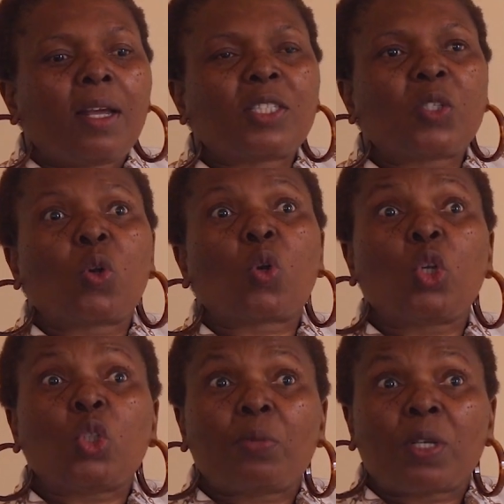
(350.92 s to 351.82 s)
it's not
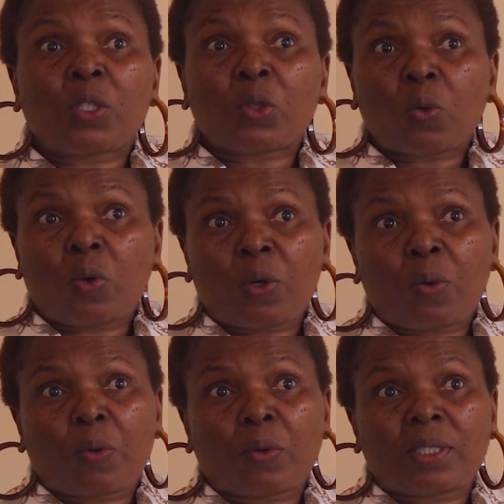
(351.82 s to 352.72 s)
going to be a sore and
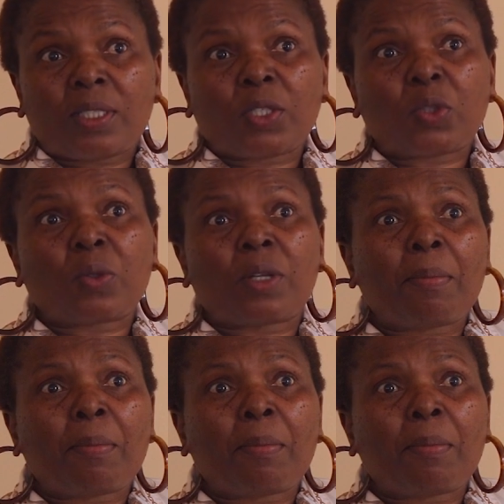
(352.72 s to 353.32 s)
all those things.